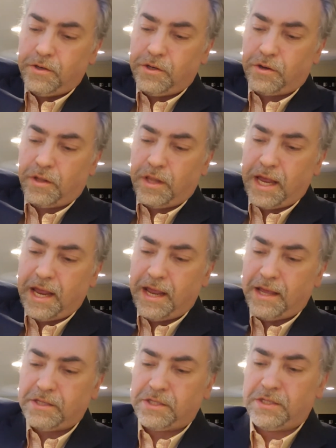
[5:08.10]
your
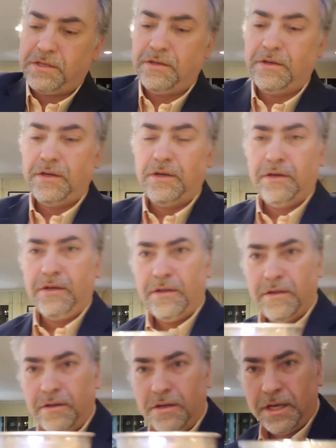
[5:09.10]
glass,
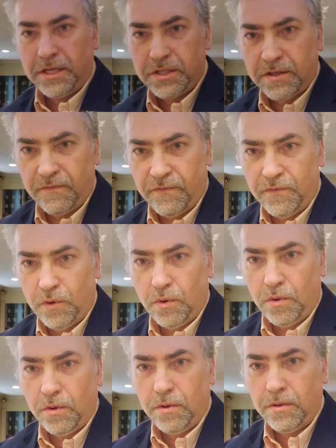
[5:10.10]
nice and
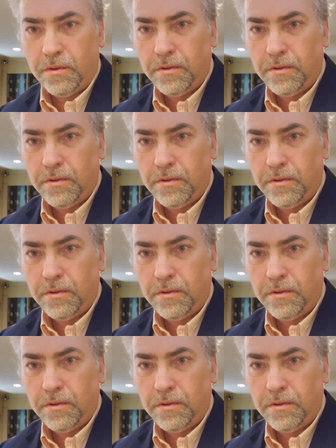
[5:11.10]
full.